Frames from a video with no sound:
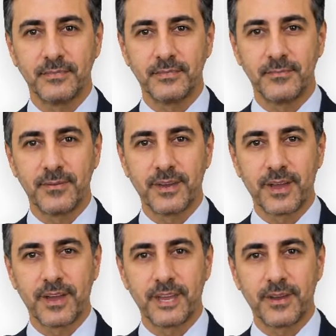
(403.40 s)
Pick the
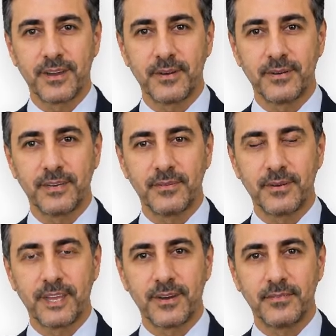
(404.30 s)
consultation you just
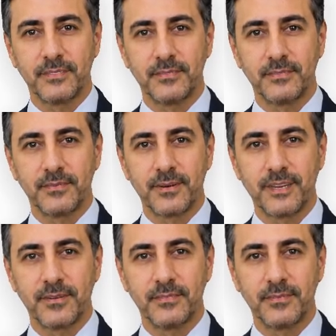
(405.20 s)
ran,
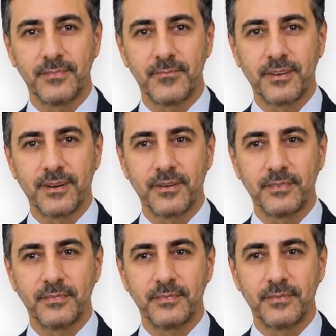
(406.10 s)
and Cympha
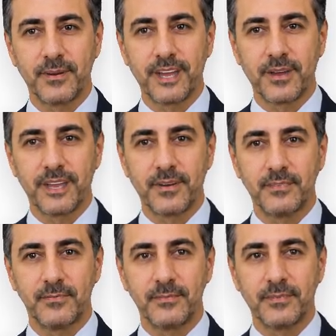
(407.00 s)
seeds a brand new
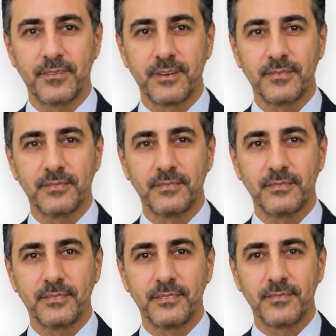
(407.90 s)
lab case from it.
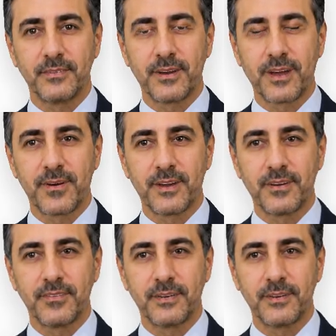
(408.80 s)
The patient
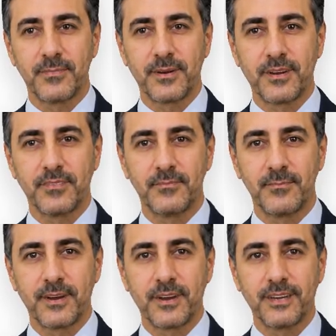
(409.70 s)
demographics come across from the
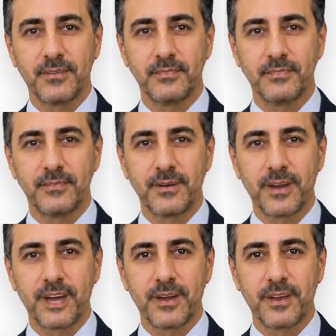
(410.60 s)
parent case. The
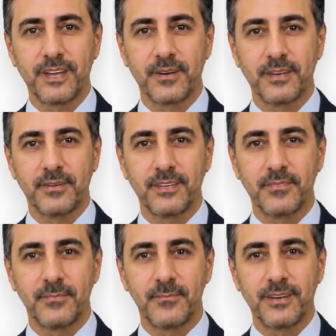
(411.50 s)
consultation's chief
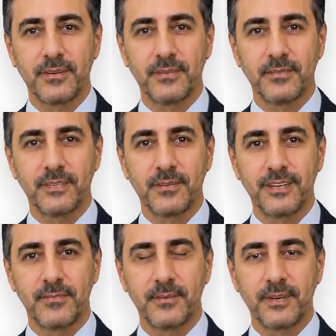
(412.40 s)
complaint and
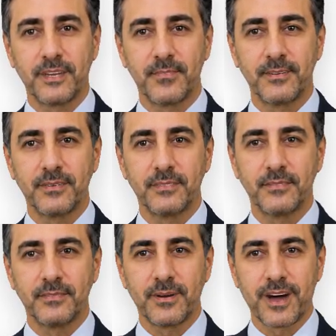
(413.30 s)
treatment notes come with it,
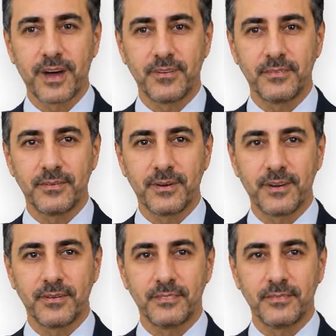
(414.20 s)
and the files
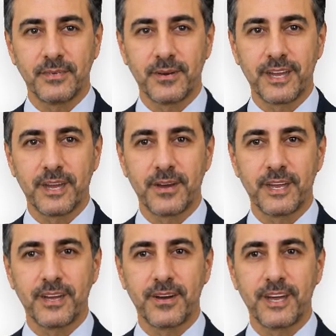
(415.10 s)
you attach to the
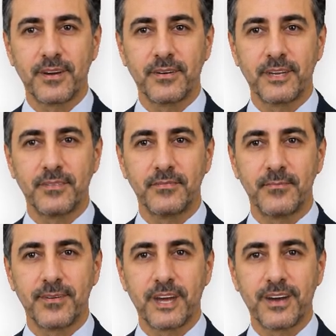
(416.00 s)
consultation arrive
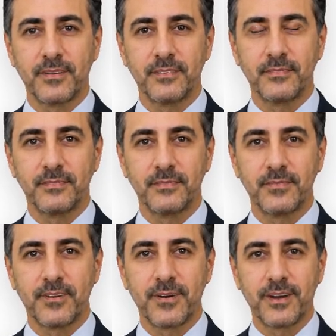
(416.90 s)
pre-selected.
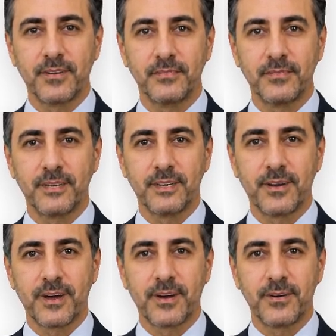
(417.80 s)
From there, it's the
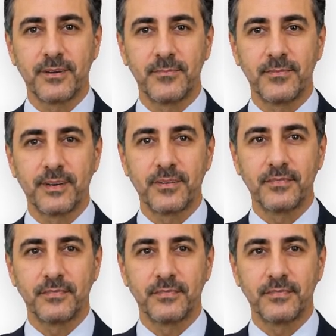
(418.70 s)
normal submission.